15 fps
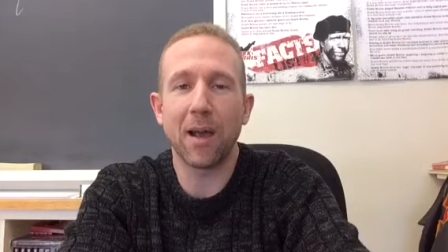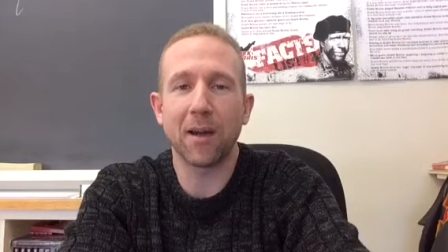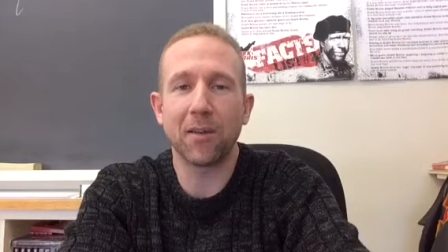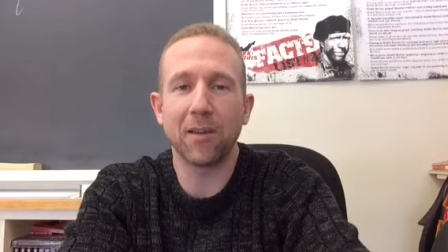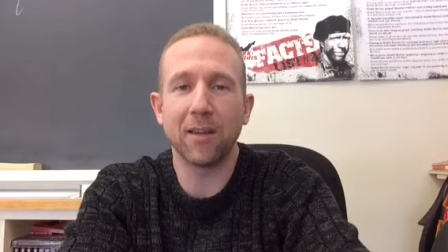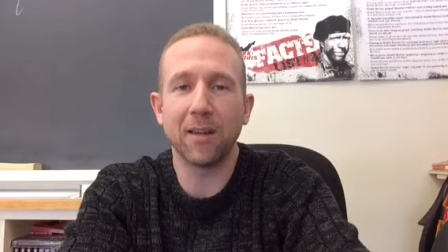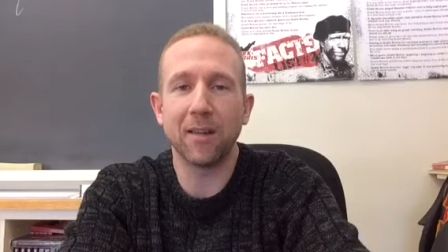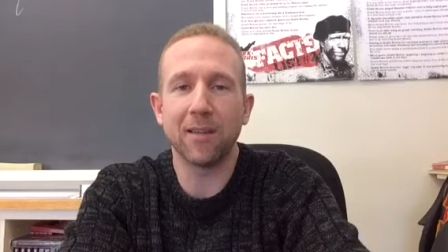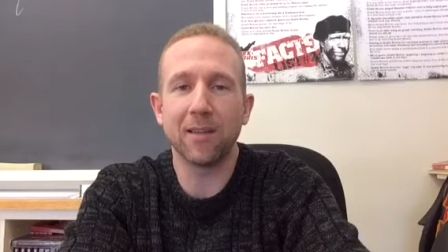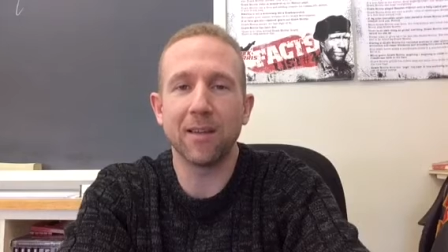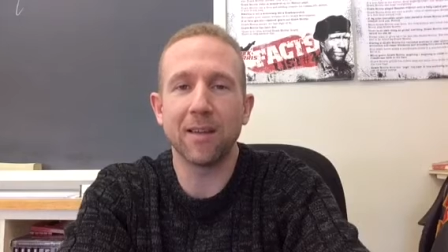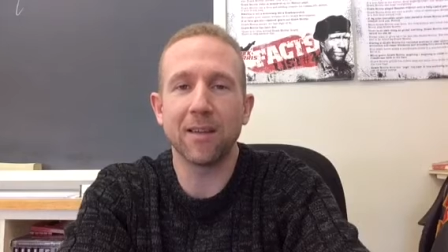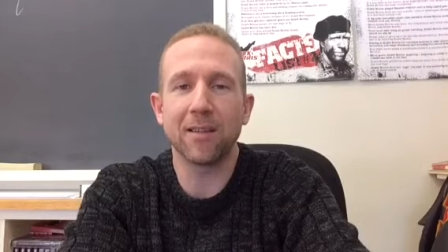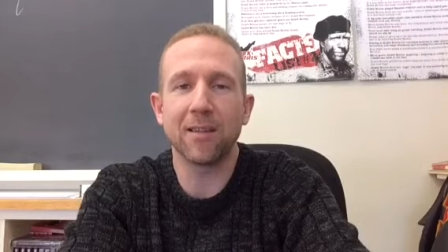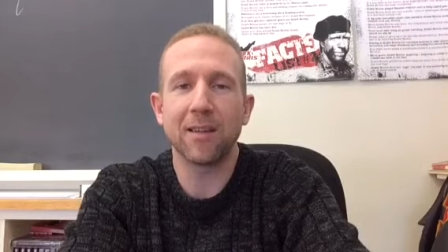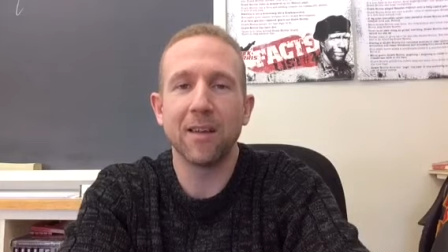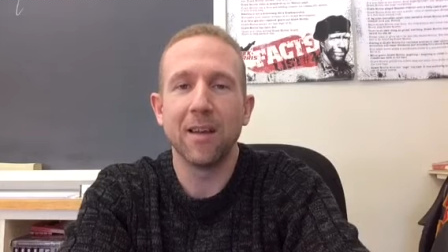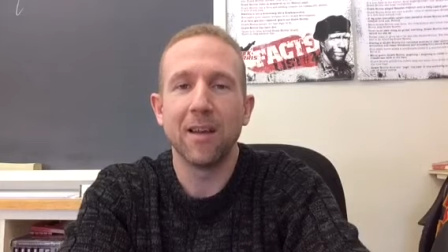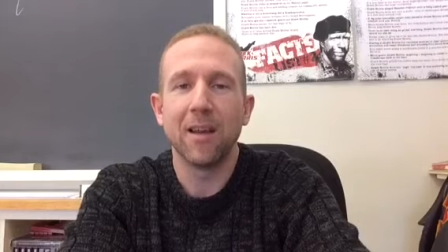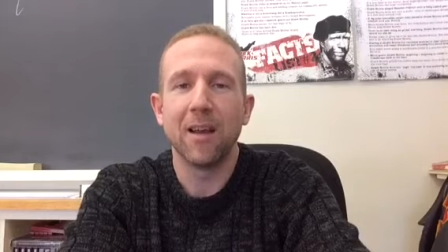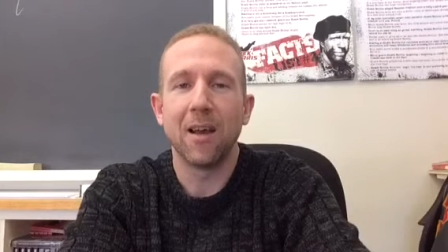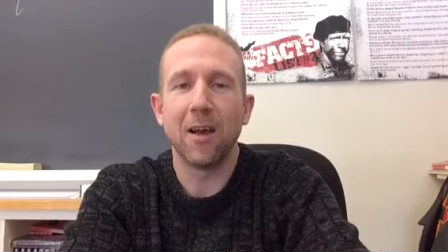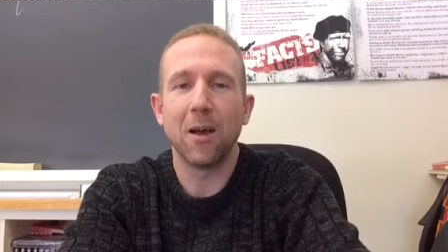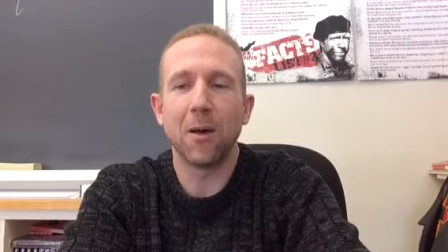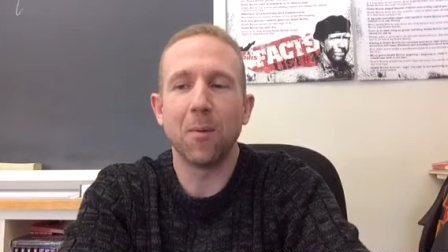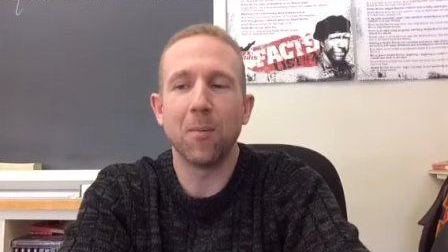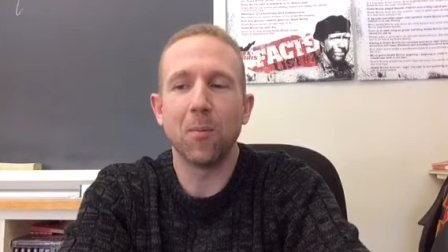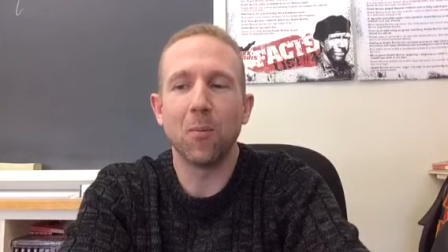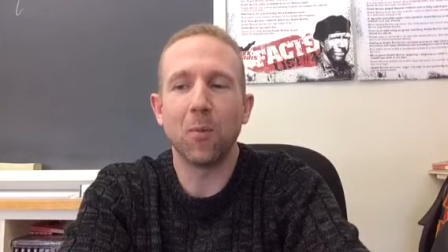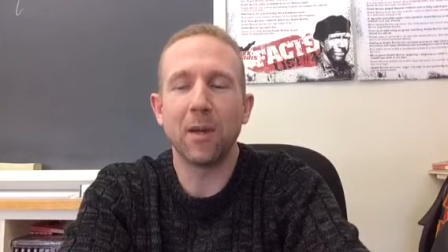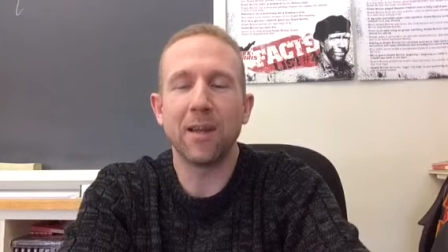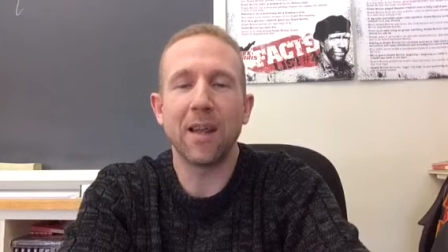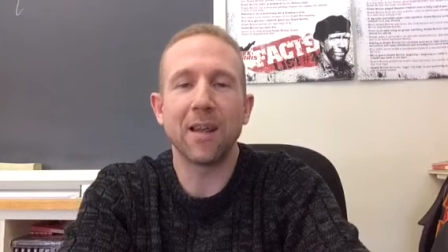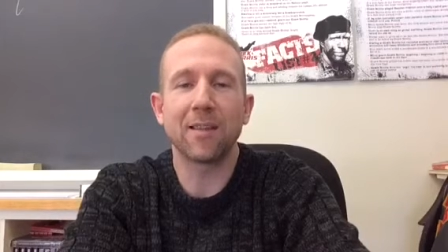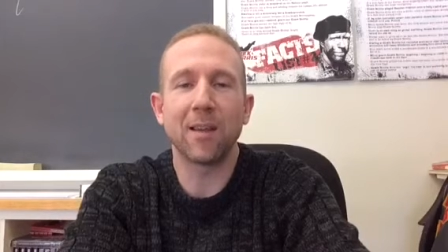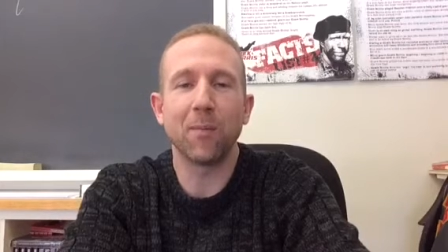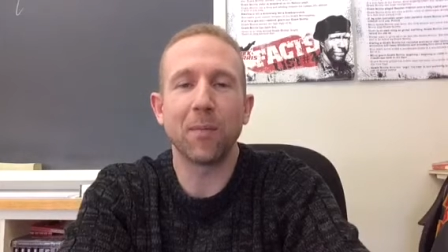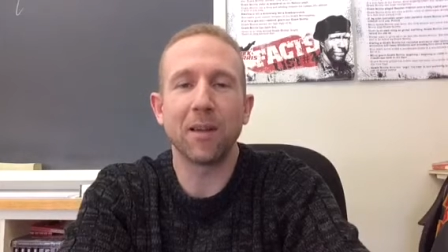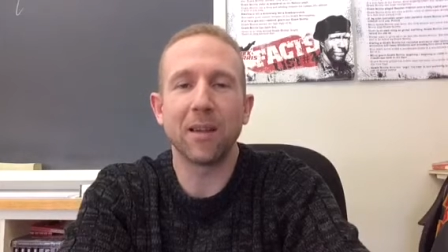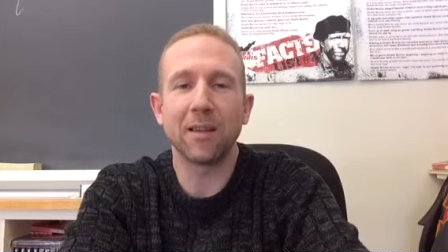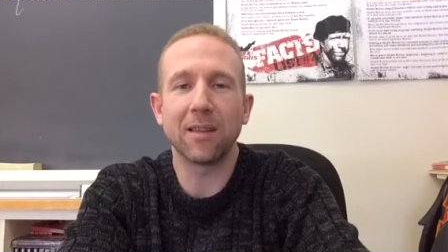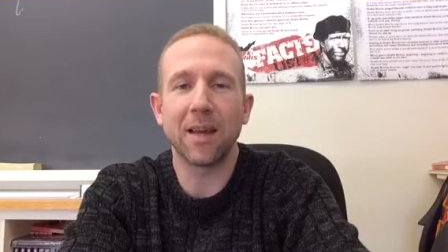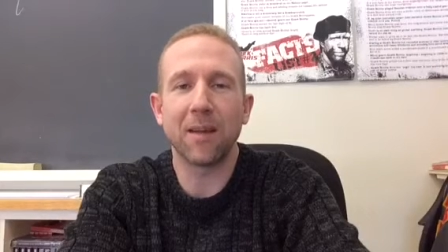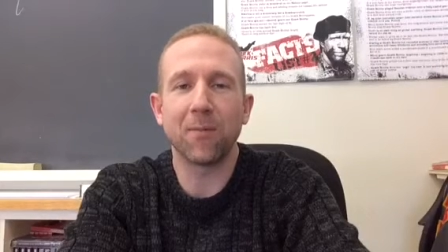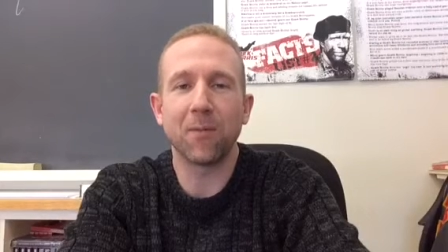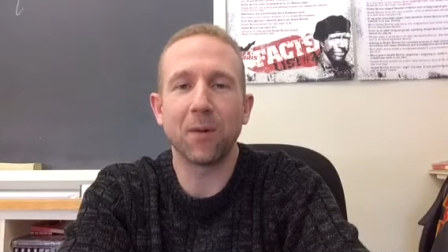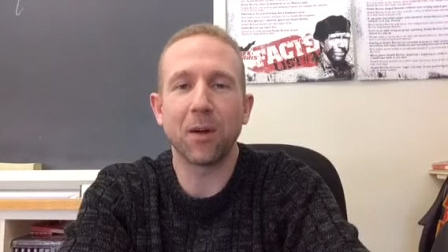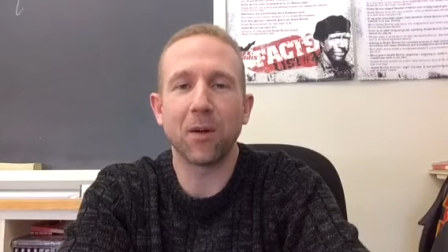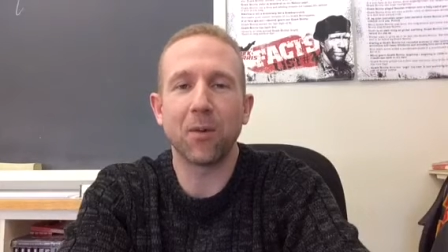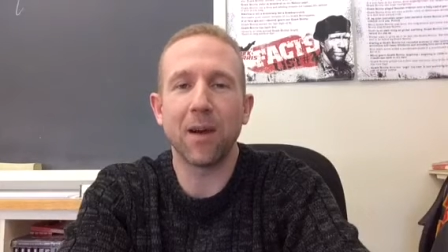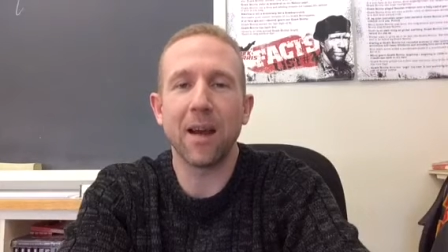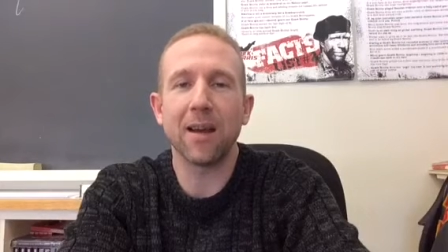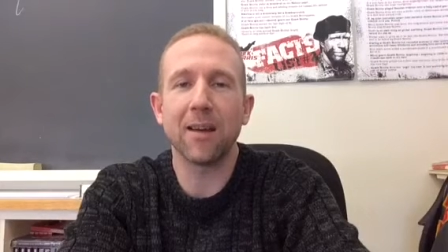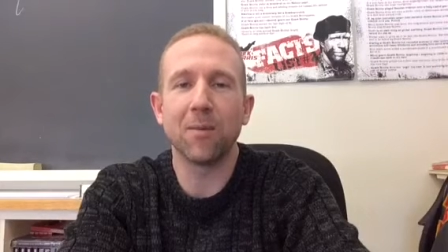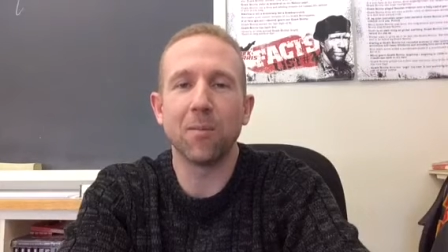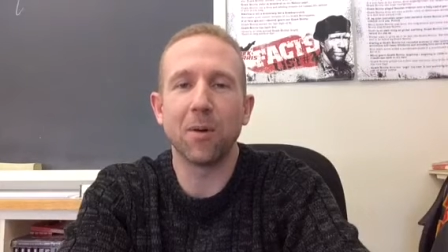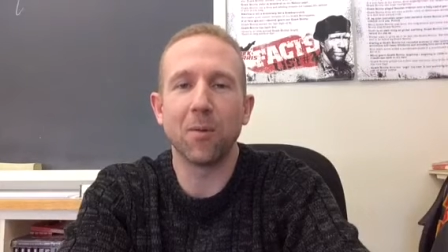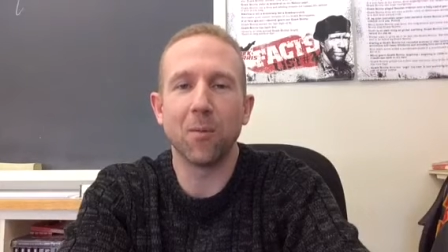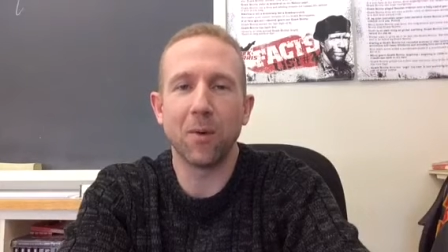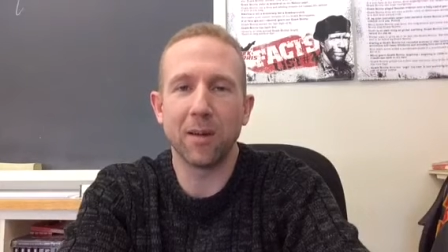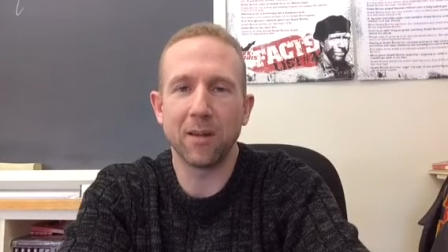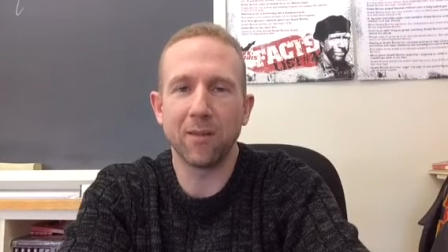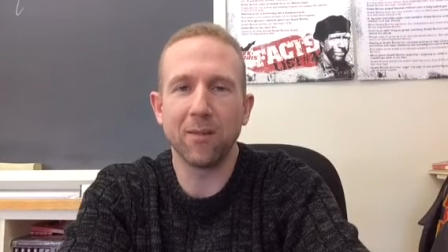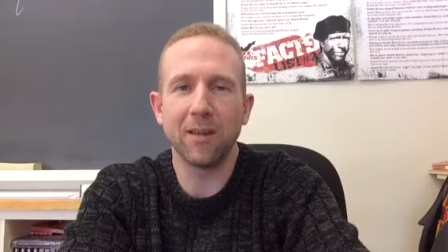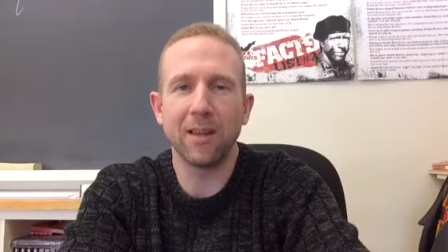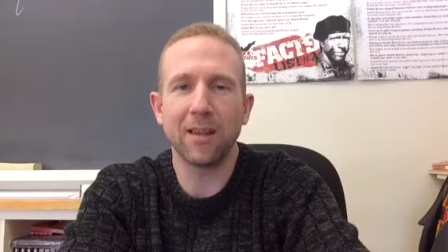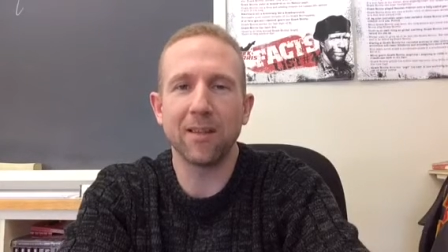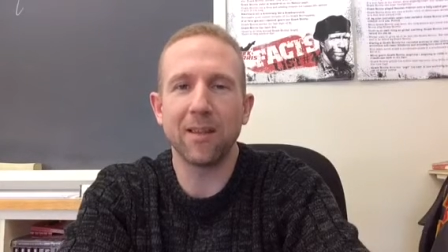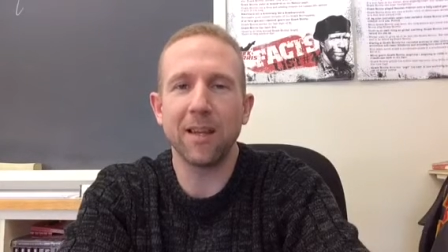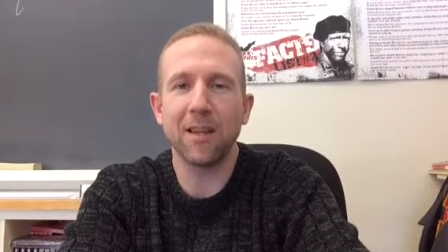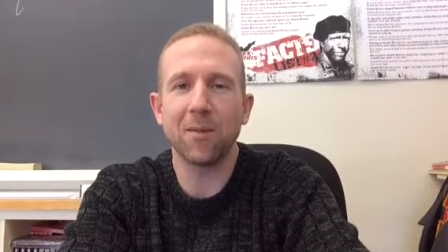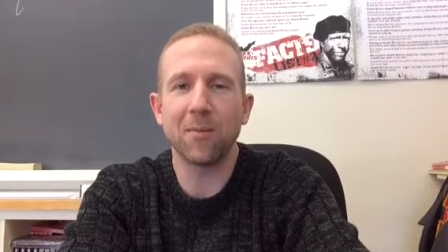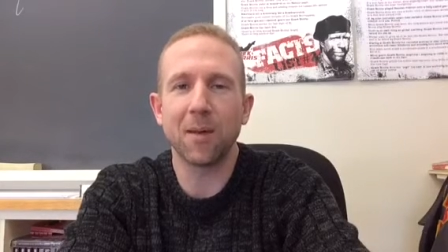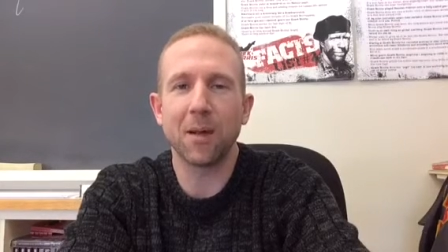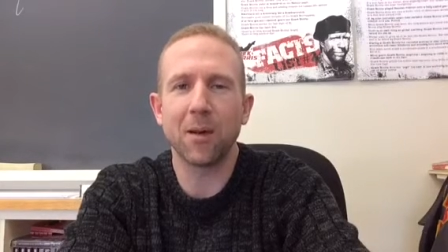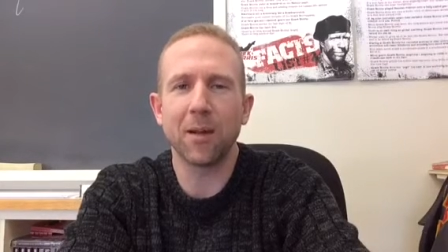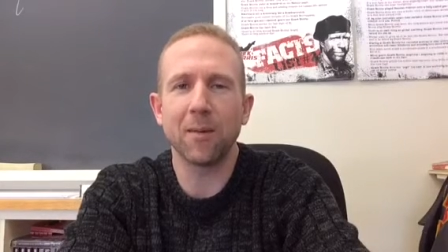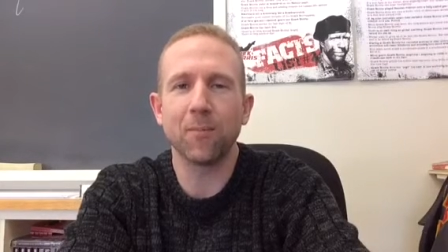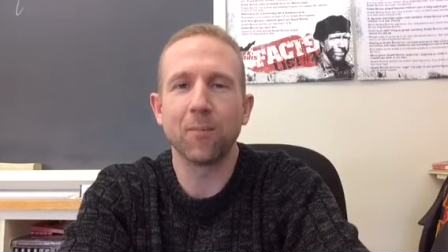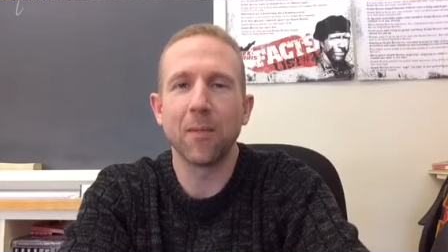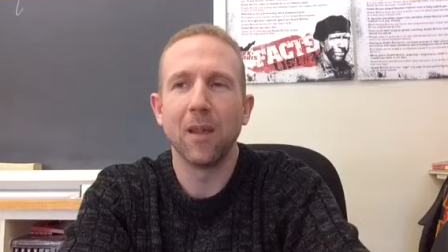actually exist. We take something like that for granted, but when you really think about it,